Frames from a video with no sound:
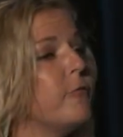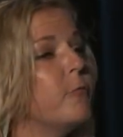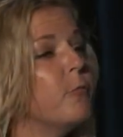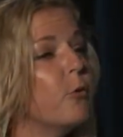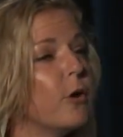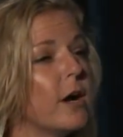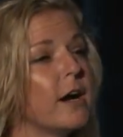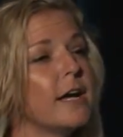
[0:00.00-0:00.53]

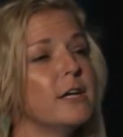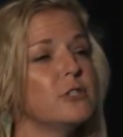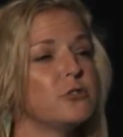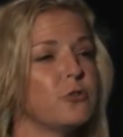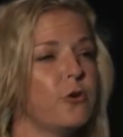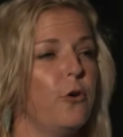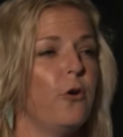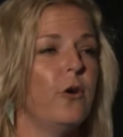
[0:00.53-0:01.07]
more
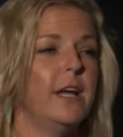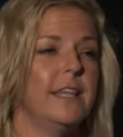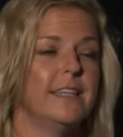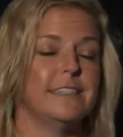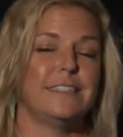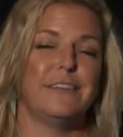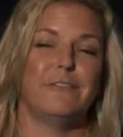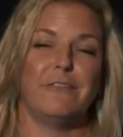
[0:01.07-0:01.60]
control in
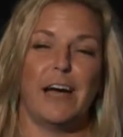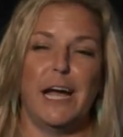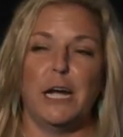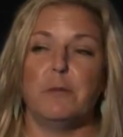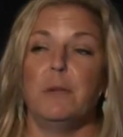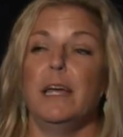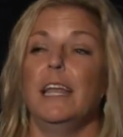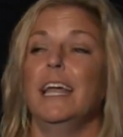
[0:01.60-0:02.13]
this
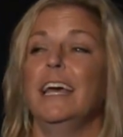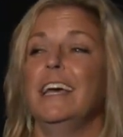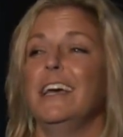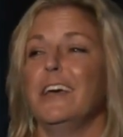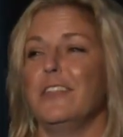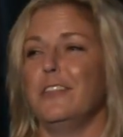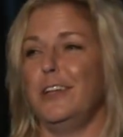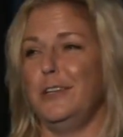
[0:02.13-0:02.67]
environment
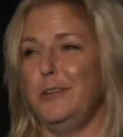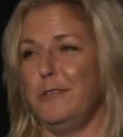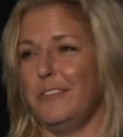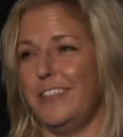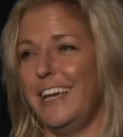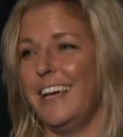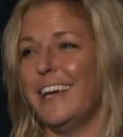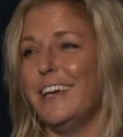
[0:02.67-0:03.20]
than you
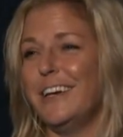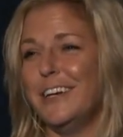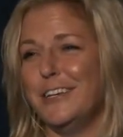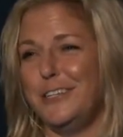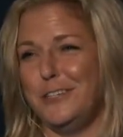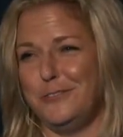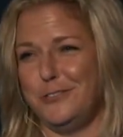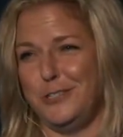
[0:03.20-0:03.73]
think
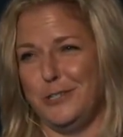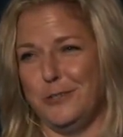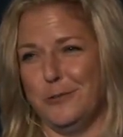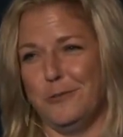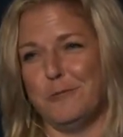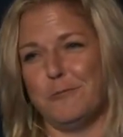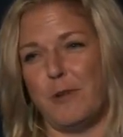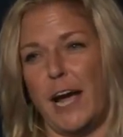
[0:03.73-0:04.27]
you do,
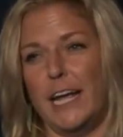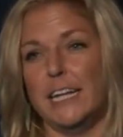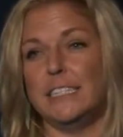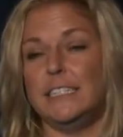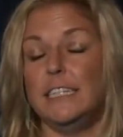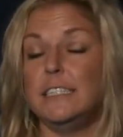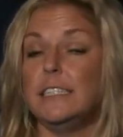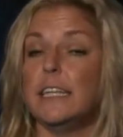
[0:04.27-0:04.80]
right?
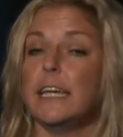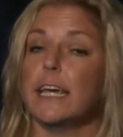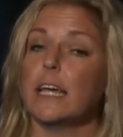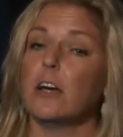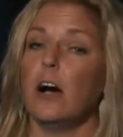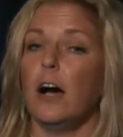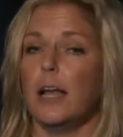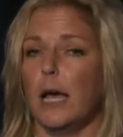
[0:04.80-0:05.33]
It's easy to get
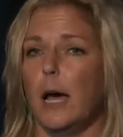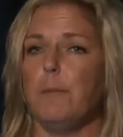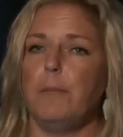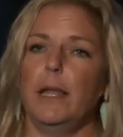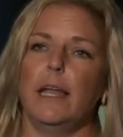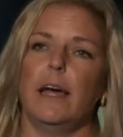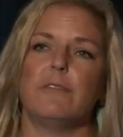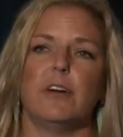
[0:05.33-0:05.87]
caught up
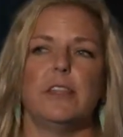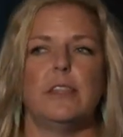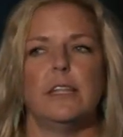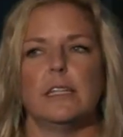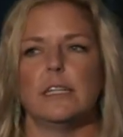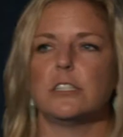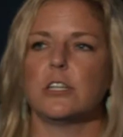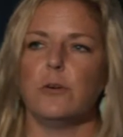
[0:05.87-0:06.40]
in everything
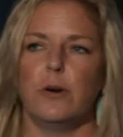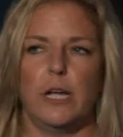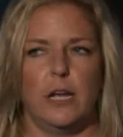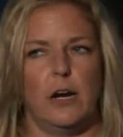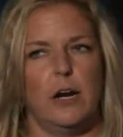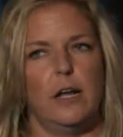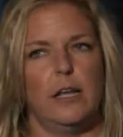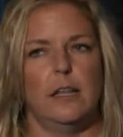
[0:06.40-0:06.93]
going
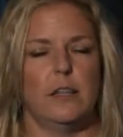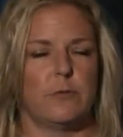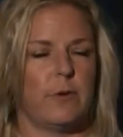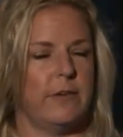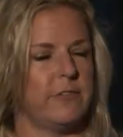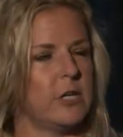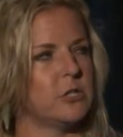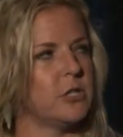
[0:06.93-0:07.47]
on and the
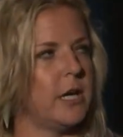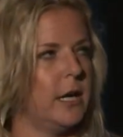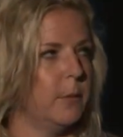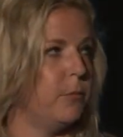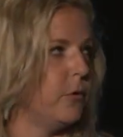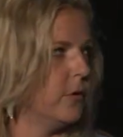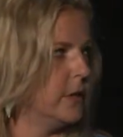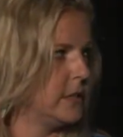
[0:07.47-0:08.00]
river trying to
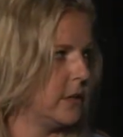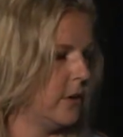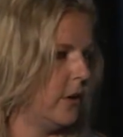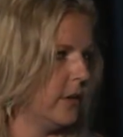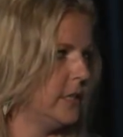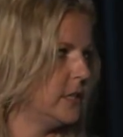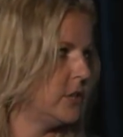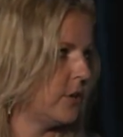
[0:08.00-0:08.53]
pull us in all
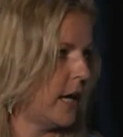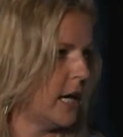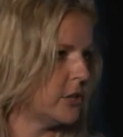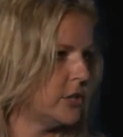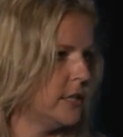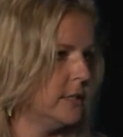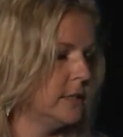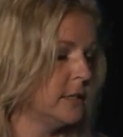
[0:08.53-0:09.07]
these
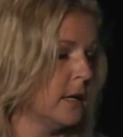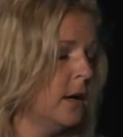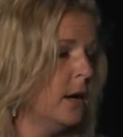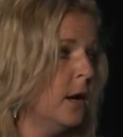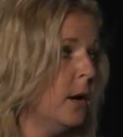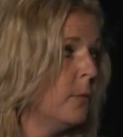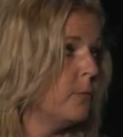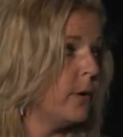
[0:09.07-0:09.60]
directions,
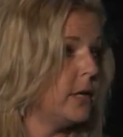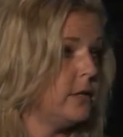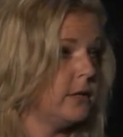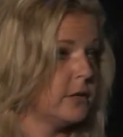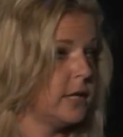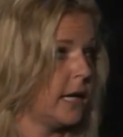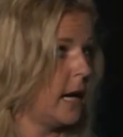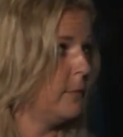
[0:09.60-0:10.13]
but you're
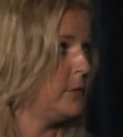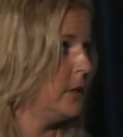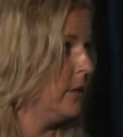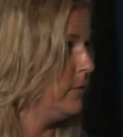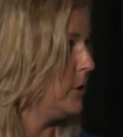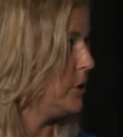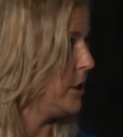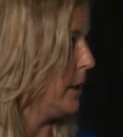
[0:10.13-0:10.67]
the captain of
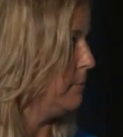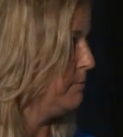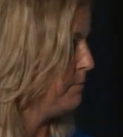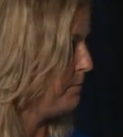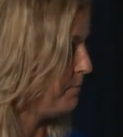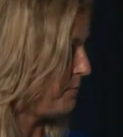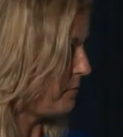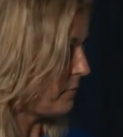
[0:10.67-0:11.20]
your ship.
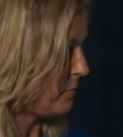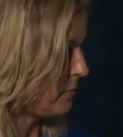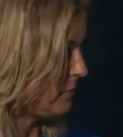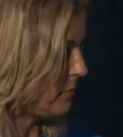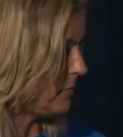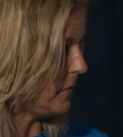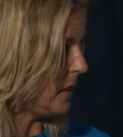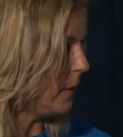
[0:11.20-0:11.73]

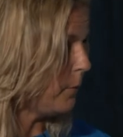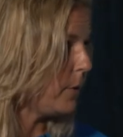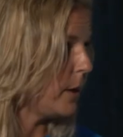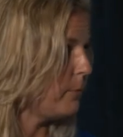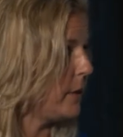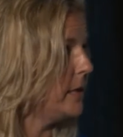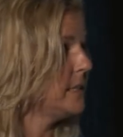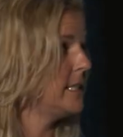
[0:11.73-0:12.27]

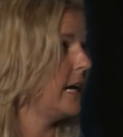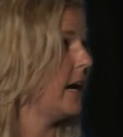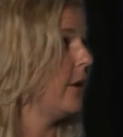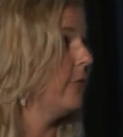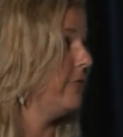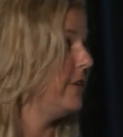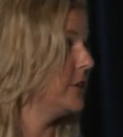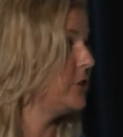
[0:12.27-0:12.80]
Purpose, how
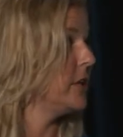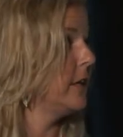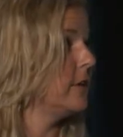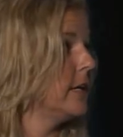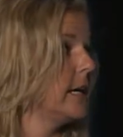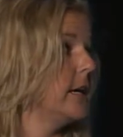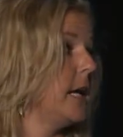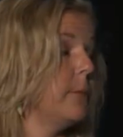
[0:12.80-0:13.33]
vision,
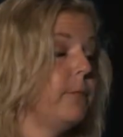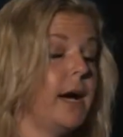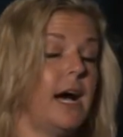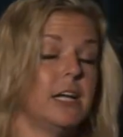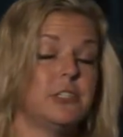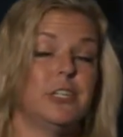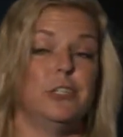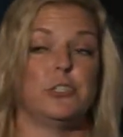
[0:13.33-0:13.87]
clarity, and
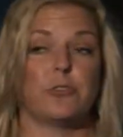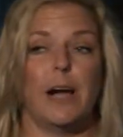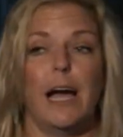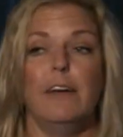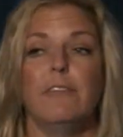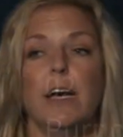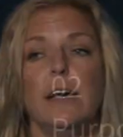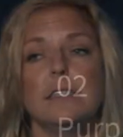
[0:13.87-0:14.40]
passion
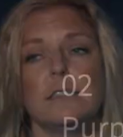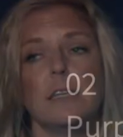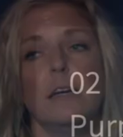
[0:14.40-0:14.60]
drive us,